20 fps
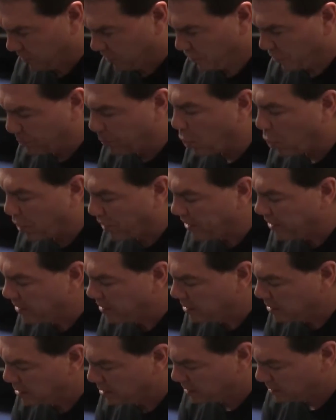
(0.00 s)
supported
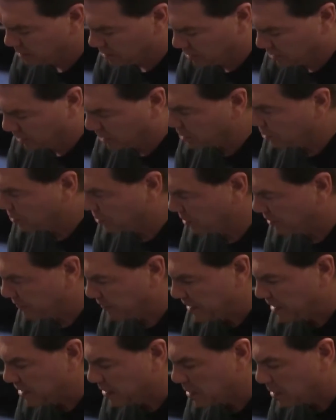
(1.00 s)
to the
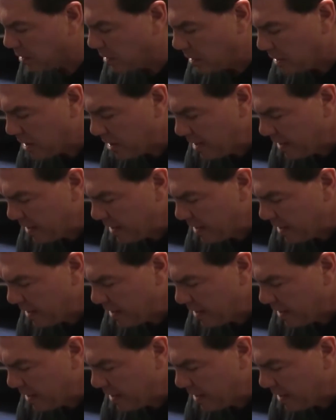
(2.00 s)
vehicle,